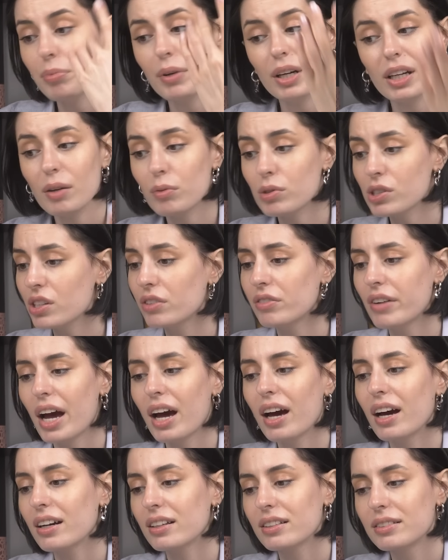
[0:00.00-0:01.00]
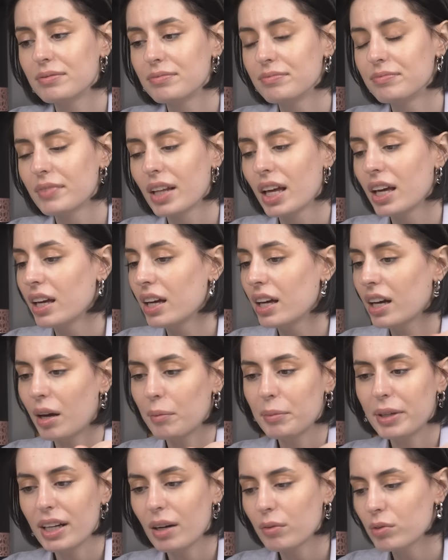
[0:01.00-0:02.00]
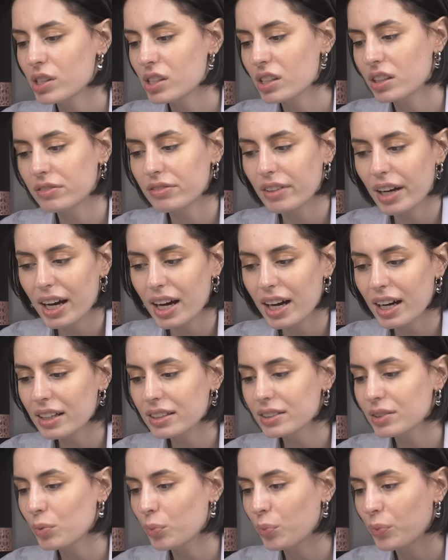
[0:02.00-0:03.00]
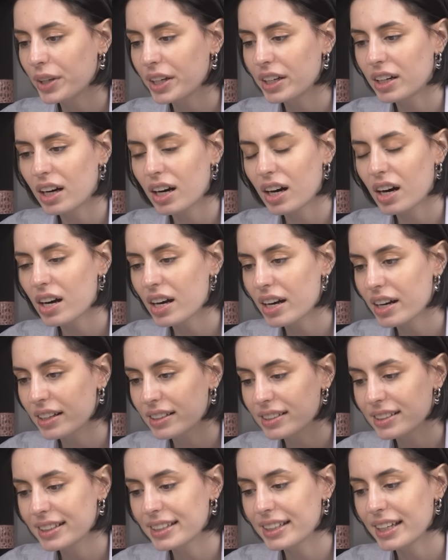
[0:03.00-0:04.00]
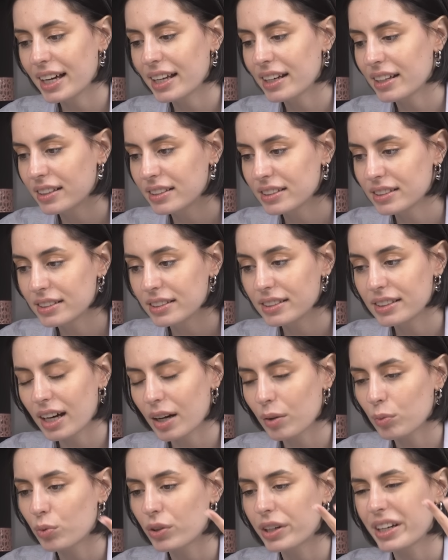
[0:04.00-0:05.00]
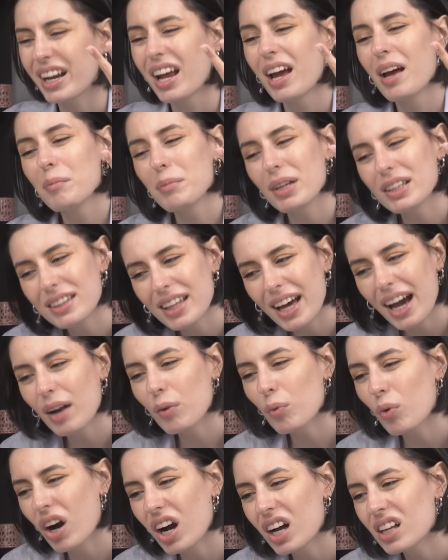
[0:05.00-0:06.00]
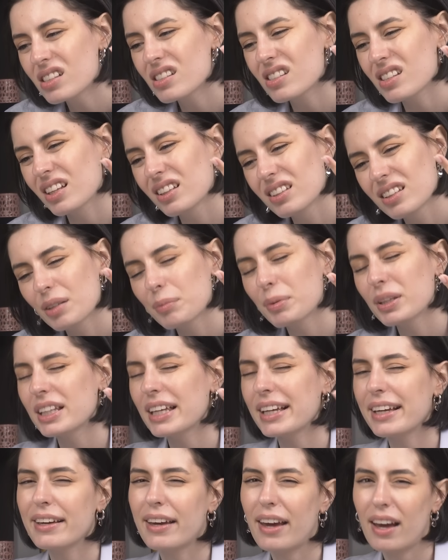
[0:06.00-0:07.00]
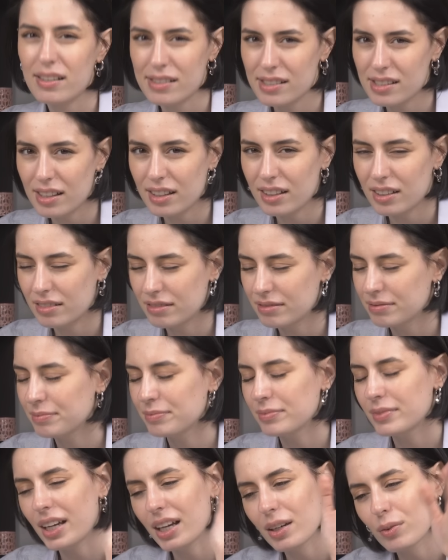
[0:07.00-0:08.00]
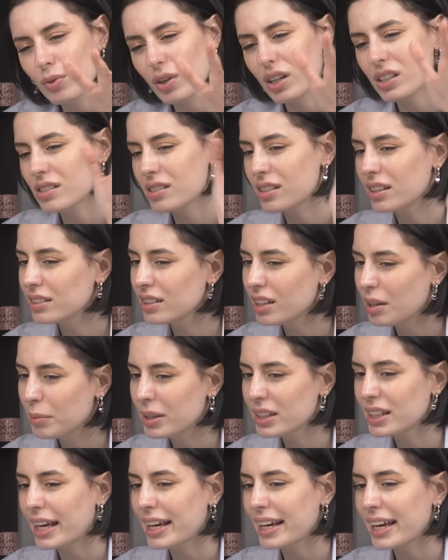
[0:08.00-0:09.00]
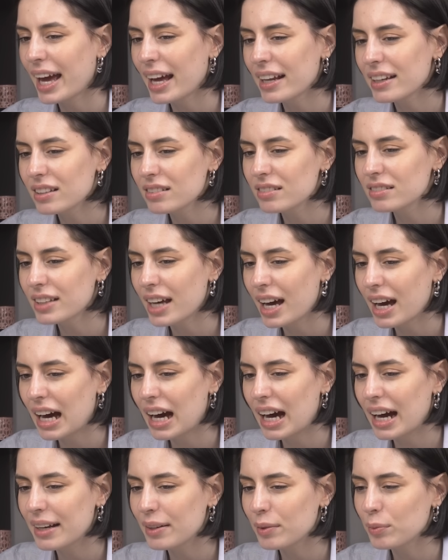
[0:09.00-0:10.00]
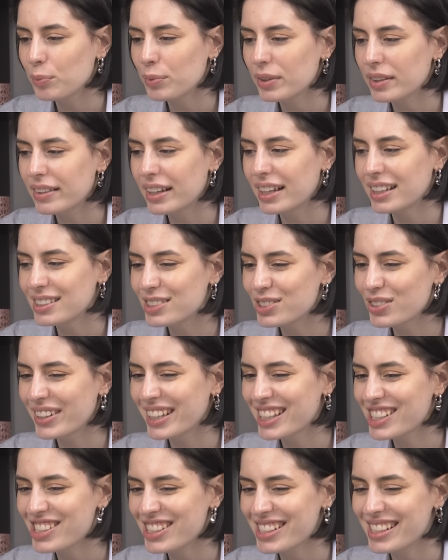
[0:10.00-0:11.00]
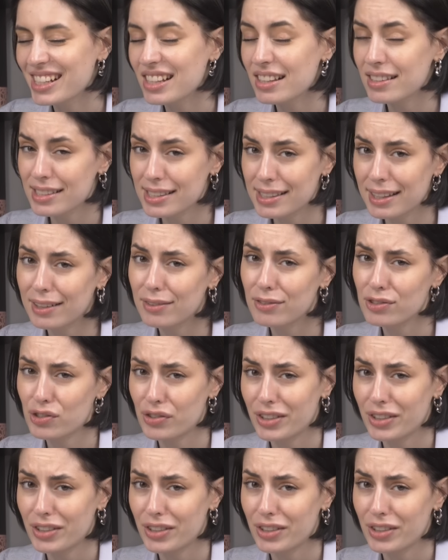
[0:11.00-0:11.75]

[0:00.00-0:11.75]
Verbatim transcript: but I was correct. I mean, I was correct. We are getting downward, but that was a little bit like guessing. That was a little bit like handle that with intuition instead of